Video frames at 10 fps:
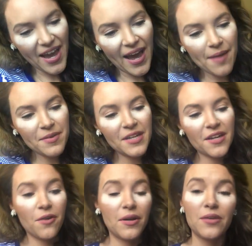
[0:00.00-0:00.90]
I'm gonna
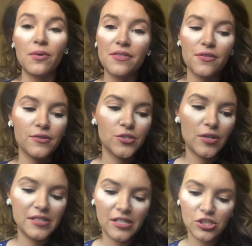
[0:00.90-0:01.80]
go in with those
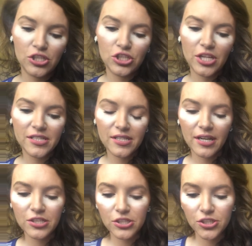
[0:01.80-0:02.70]
transition shades that
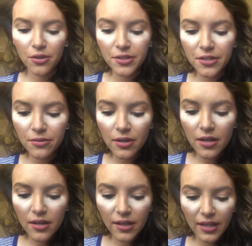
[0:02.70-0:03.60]
I just showed you,
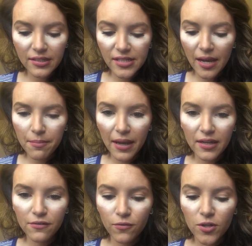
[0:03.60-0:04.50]
kind of dab
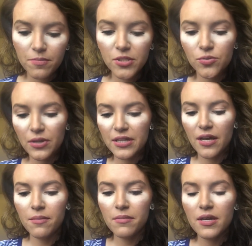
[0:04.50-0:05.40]
back and forth between
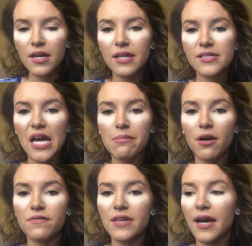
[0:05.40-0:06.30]
them and tap
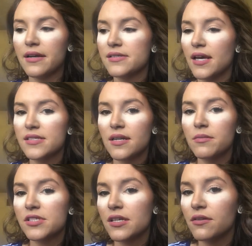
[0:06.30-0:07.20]
off the excess, and I'm
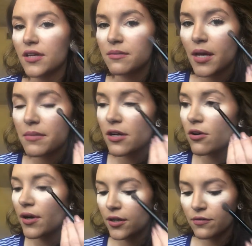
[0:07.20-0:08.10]
just gonna look in my
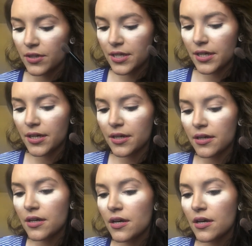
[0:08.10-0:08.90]
mirror right over here.